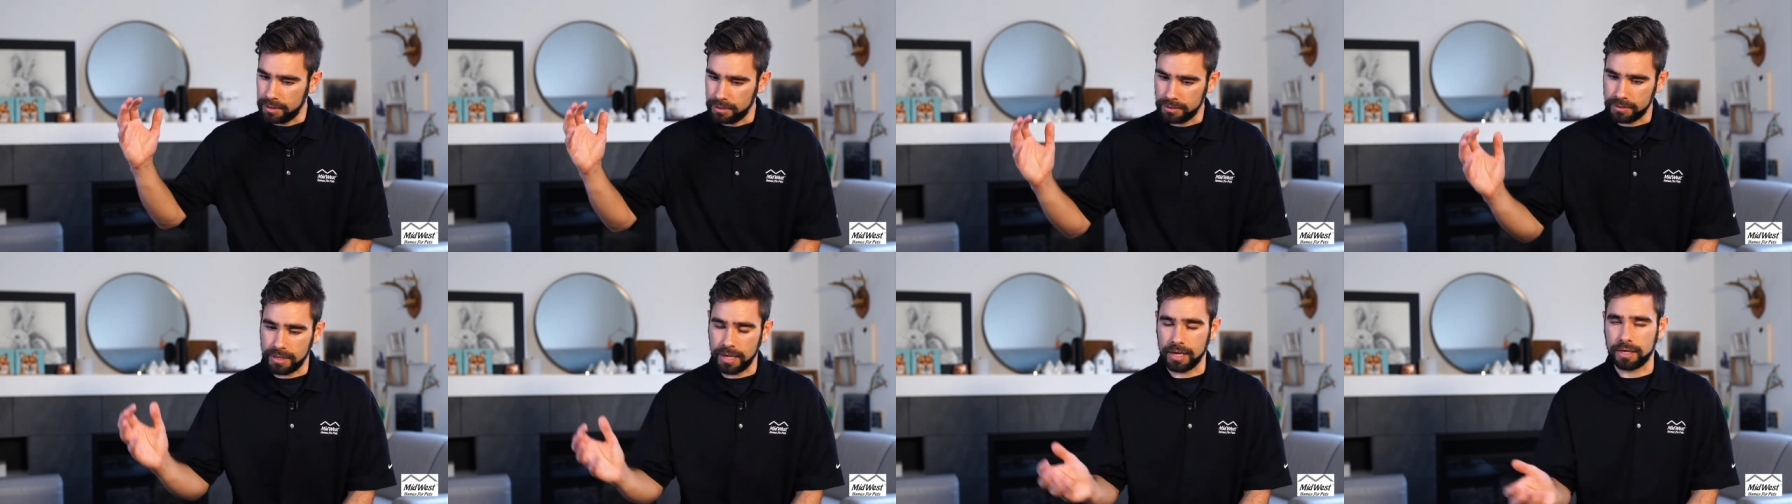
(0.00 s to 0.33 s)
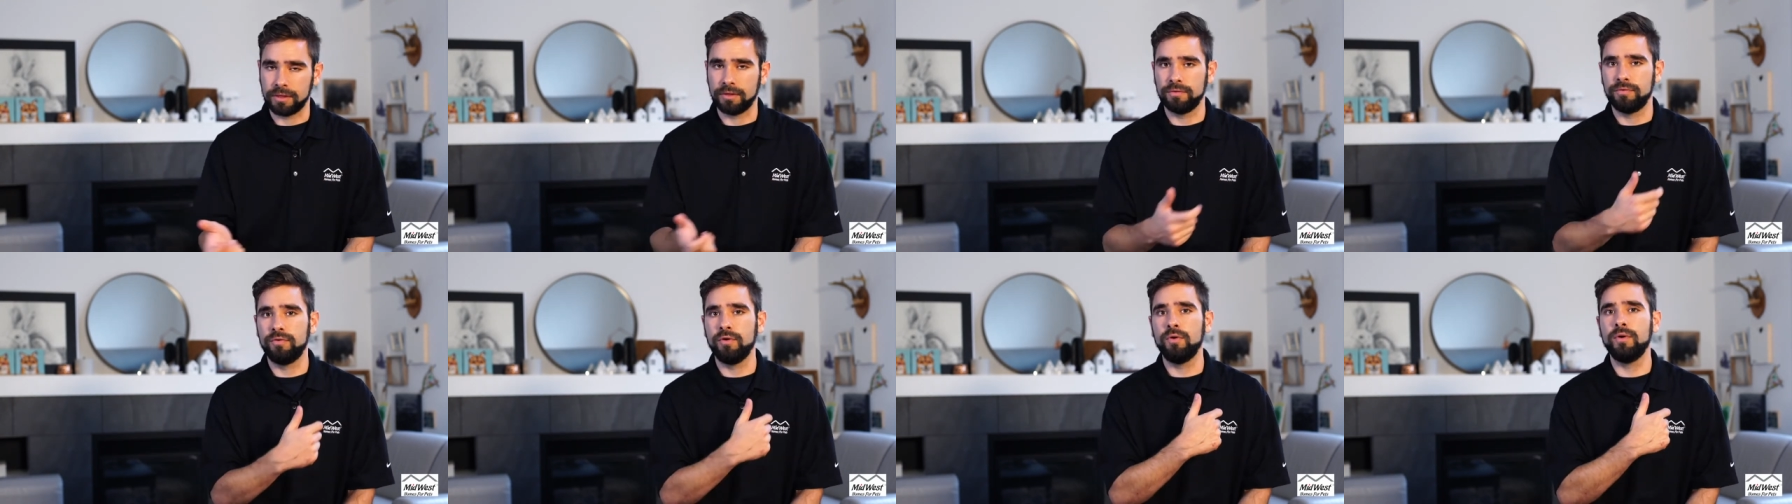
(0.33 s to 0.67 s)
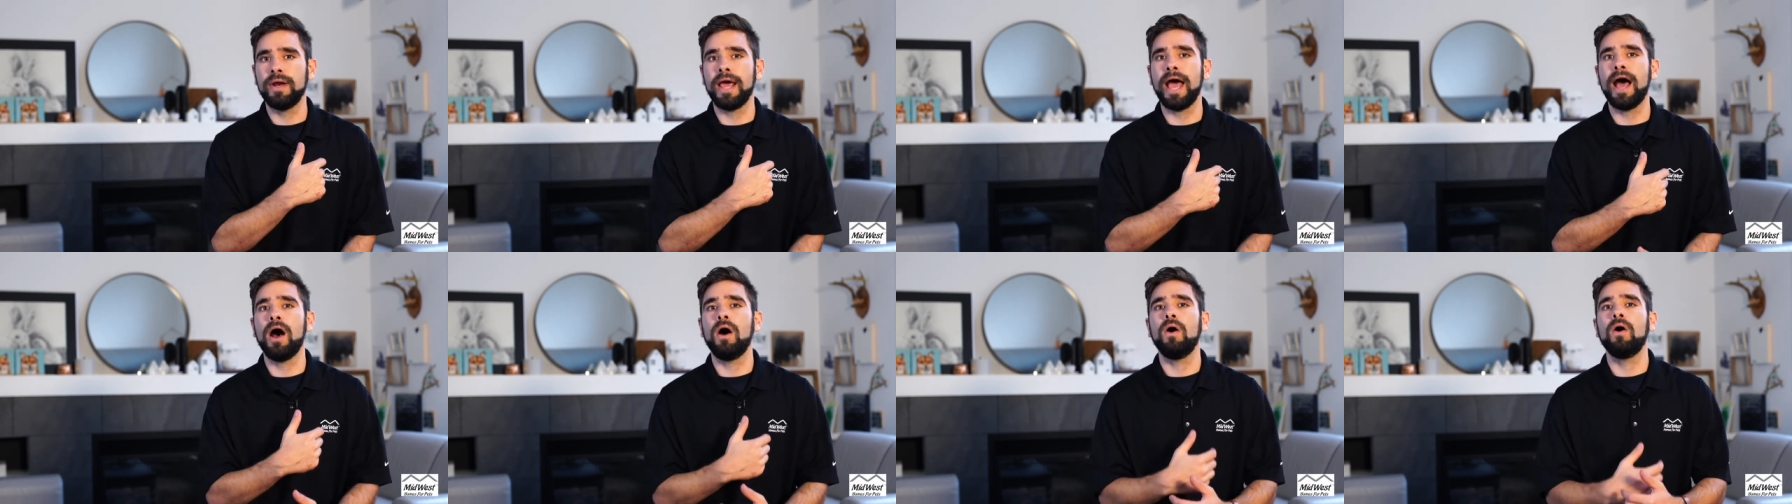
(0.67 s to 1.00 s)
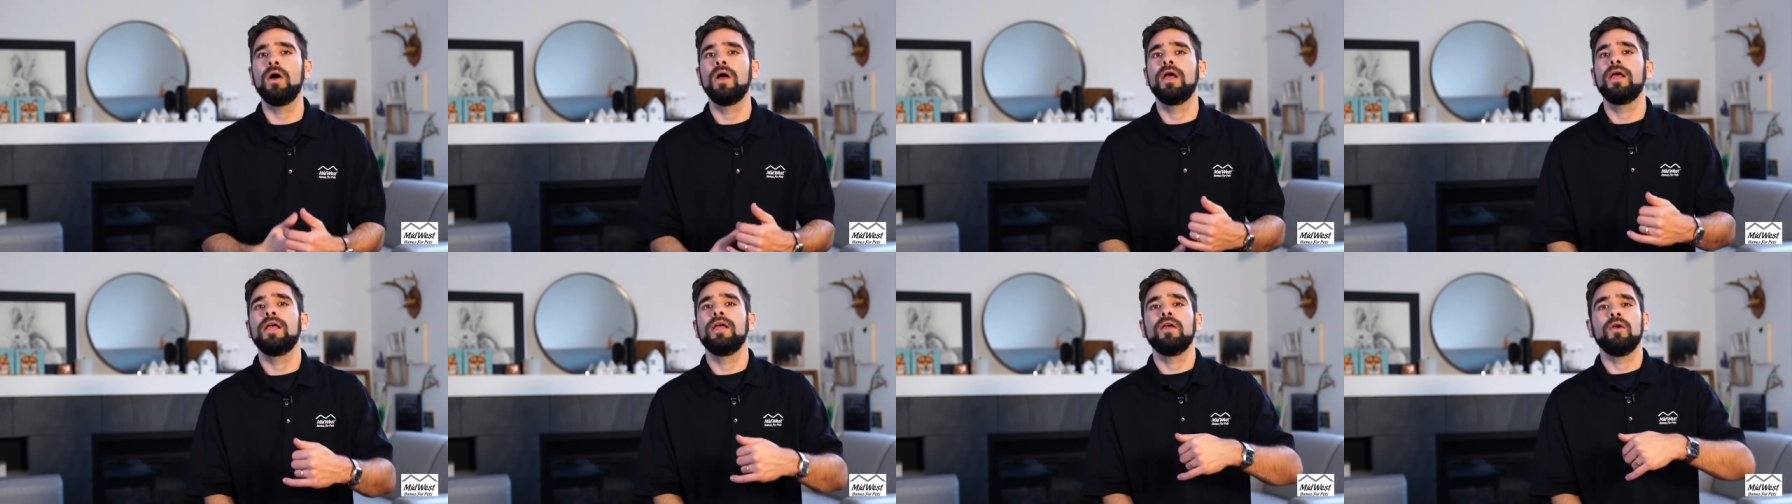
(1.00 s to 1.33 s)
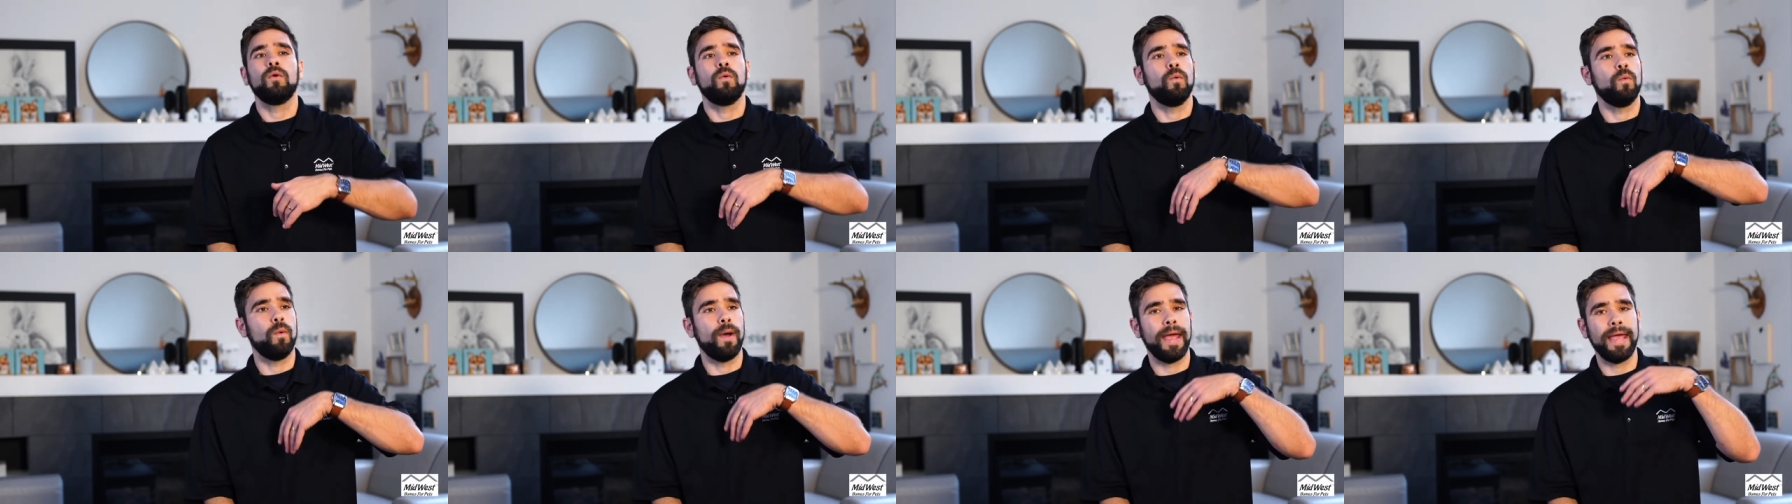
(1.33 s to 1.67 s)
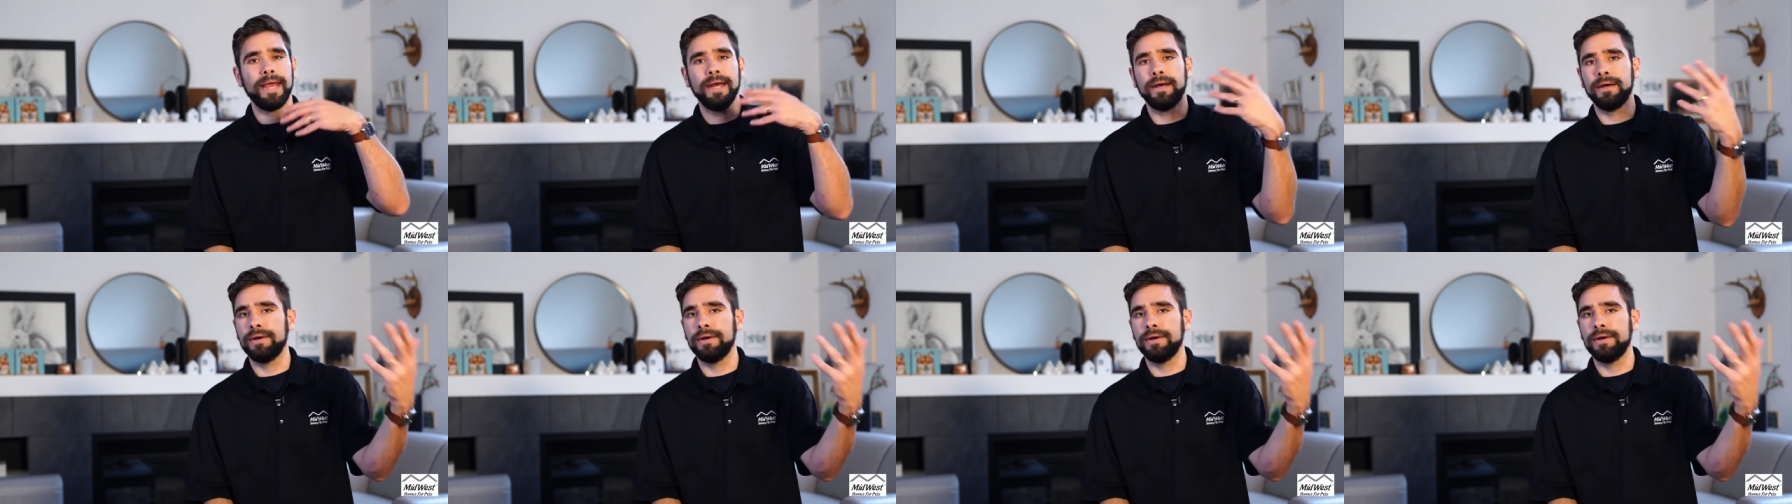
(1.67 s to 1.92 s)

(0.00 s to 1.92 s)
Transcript: then take the food out, wait